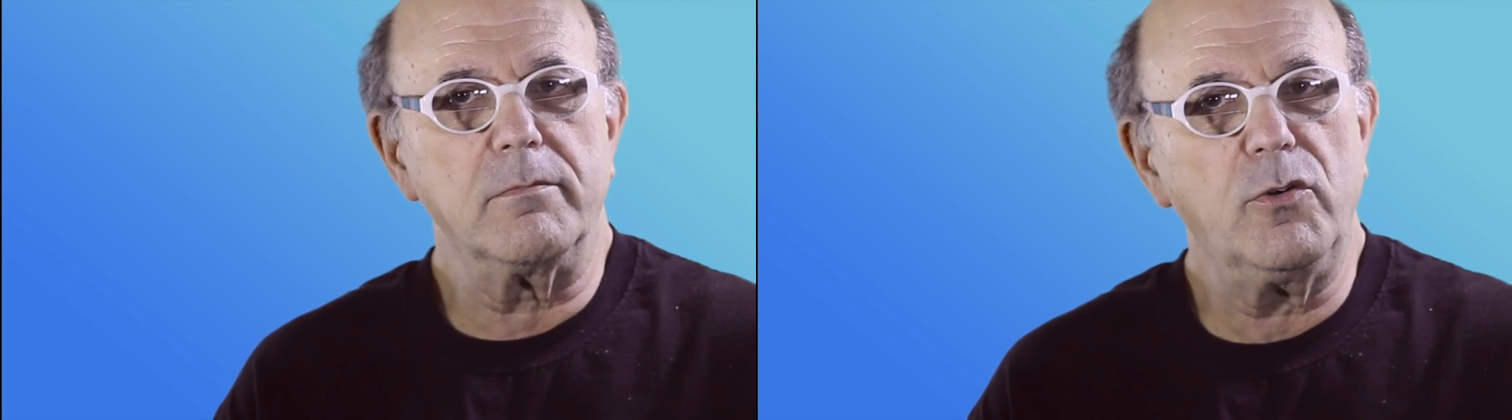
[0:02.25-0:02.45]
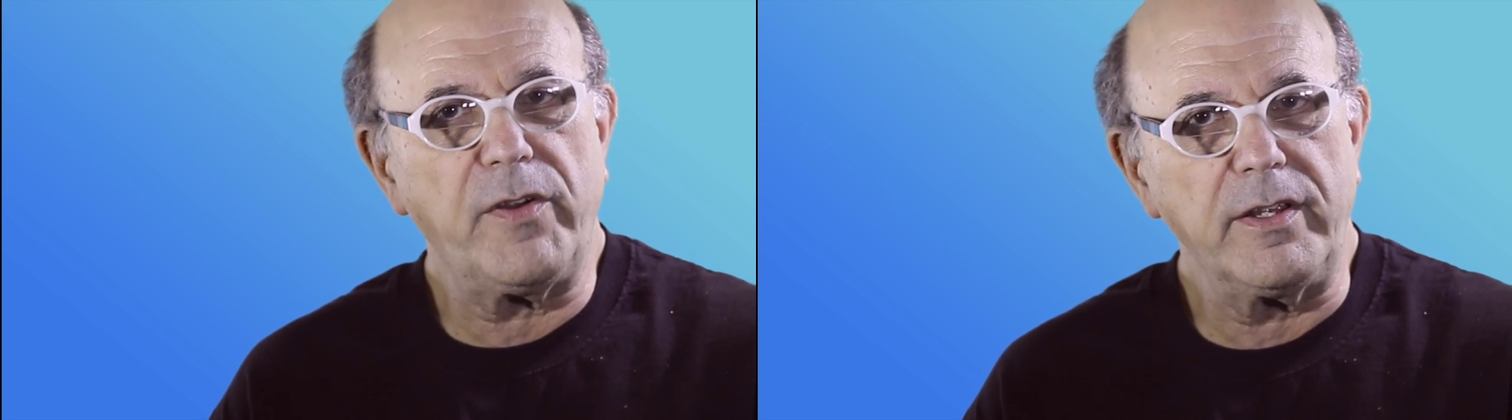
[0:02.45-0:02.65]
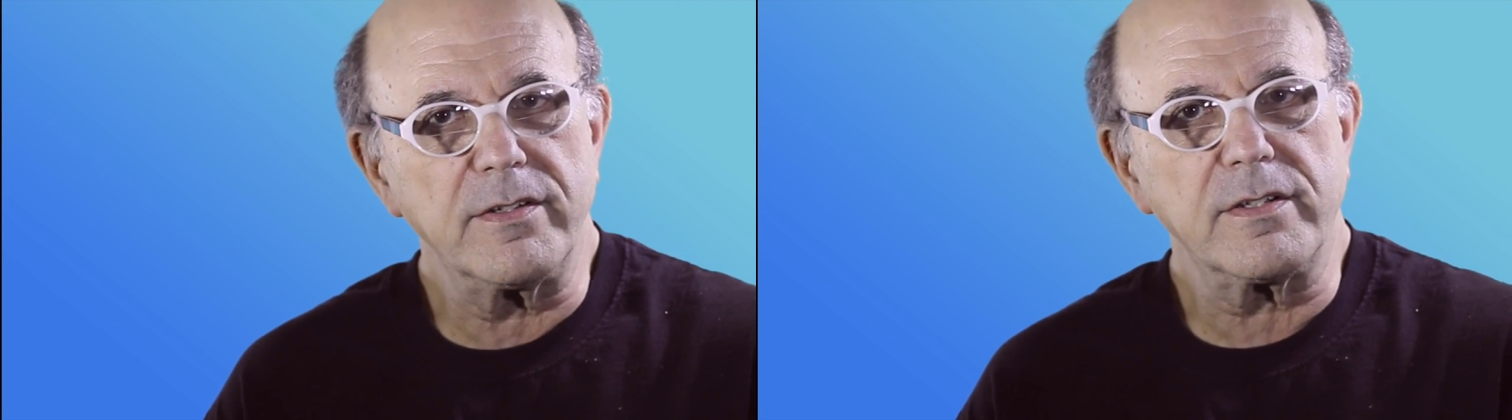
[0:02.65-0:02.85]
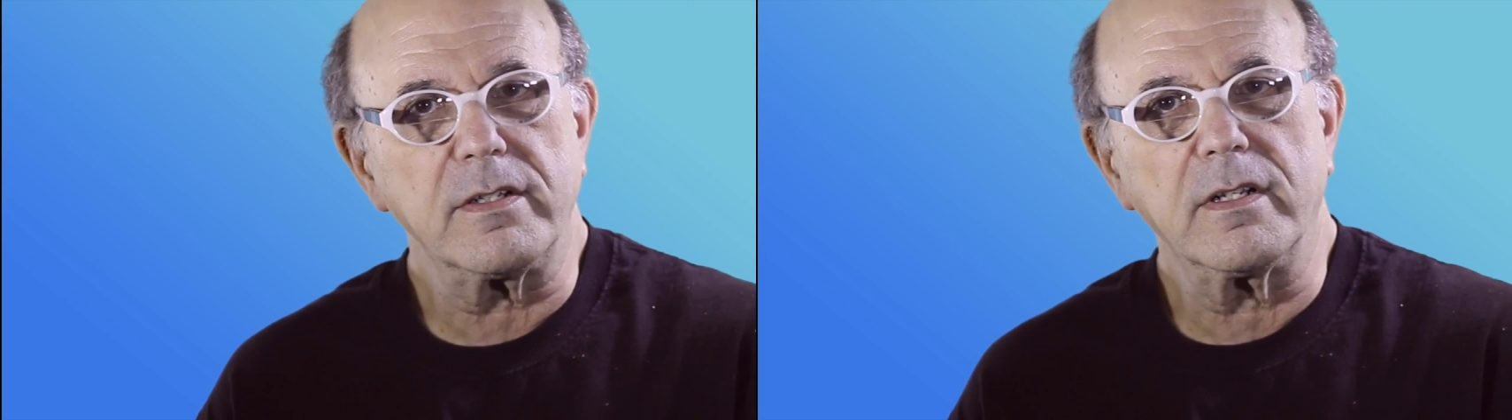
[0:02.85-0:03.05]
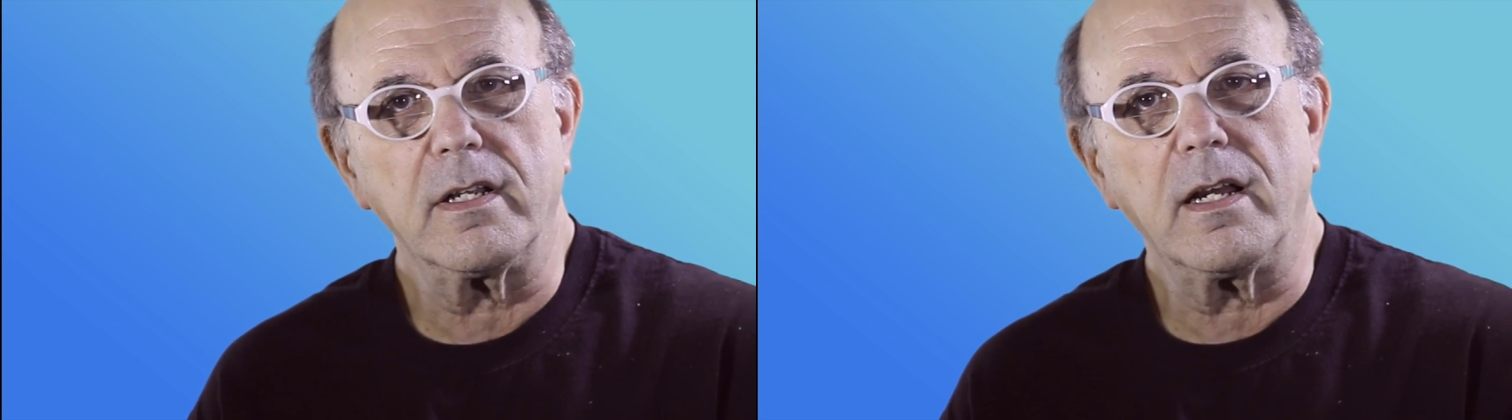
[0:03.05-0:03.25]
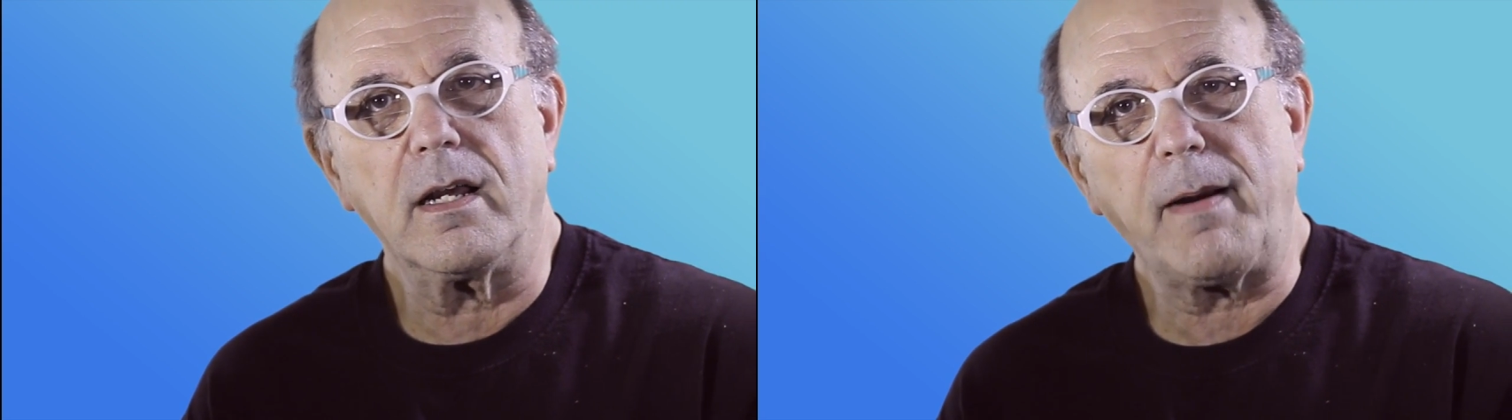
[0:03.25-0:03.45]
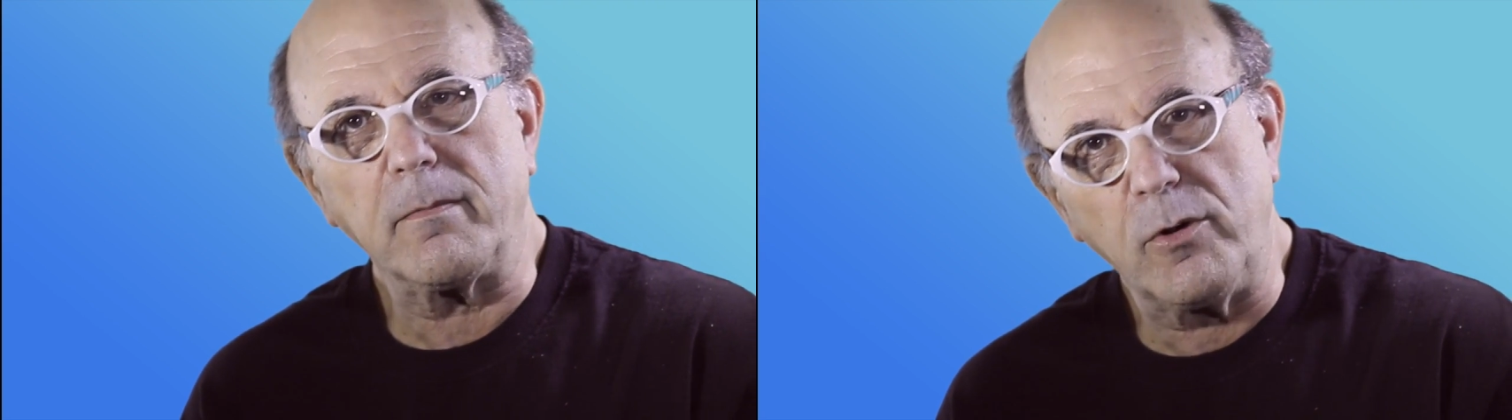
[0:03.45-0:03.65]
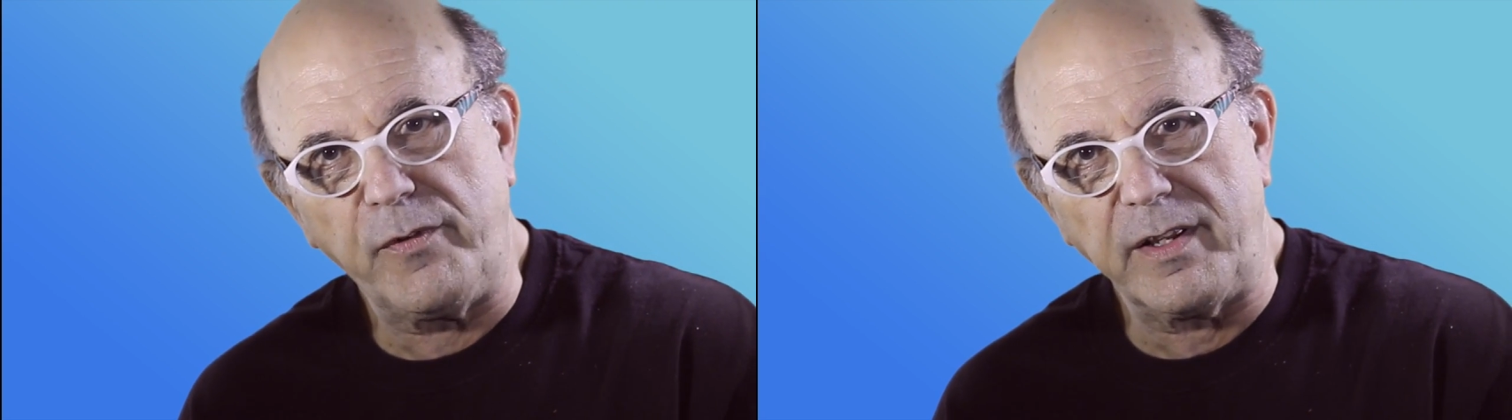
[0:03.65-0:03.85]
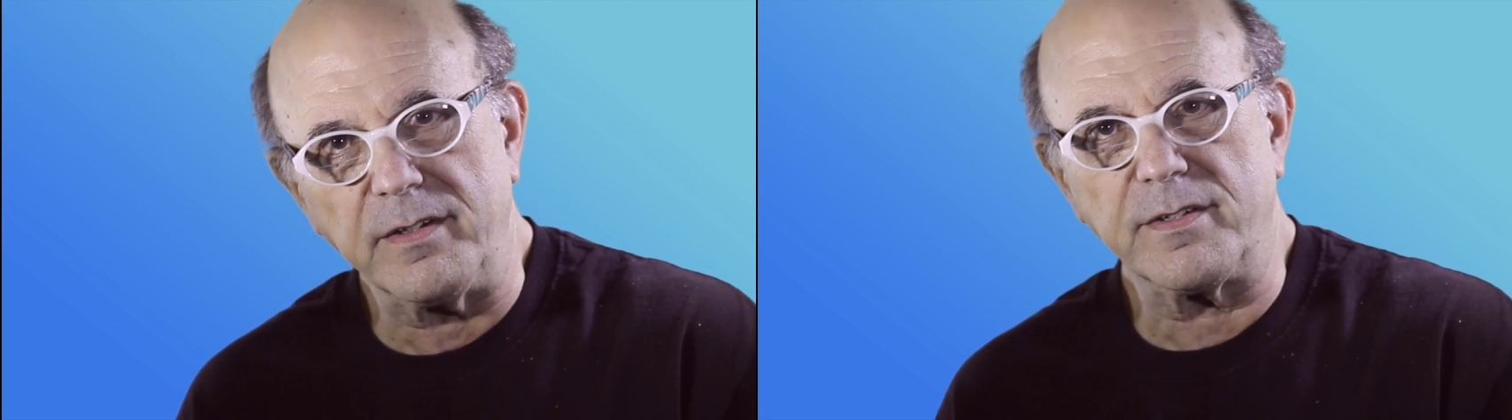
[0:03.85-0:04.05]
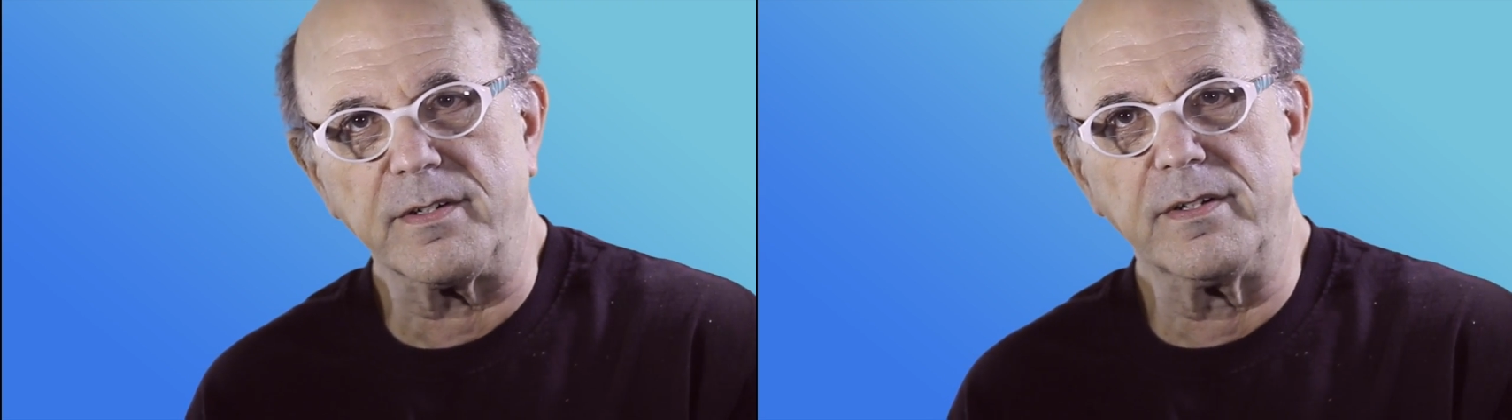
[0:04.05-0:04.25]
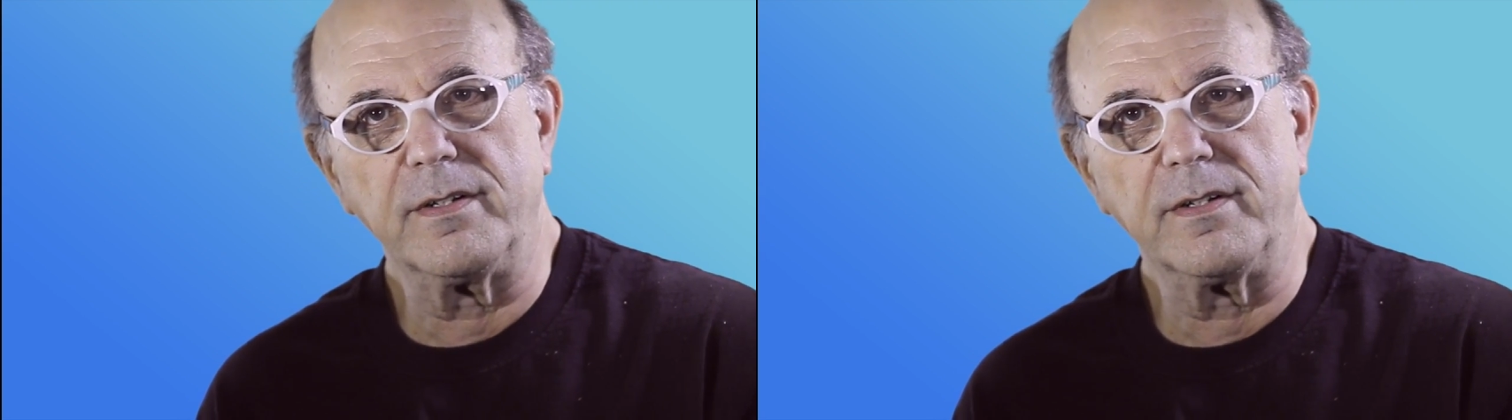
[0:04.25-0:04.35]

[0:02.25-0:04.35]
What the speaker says: movies about movies.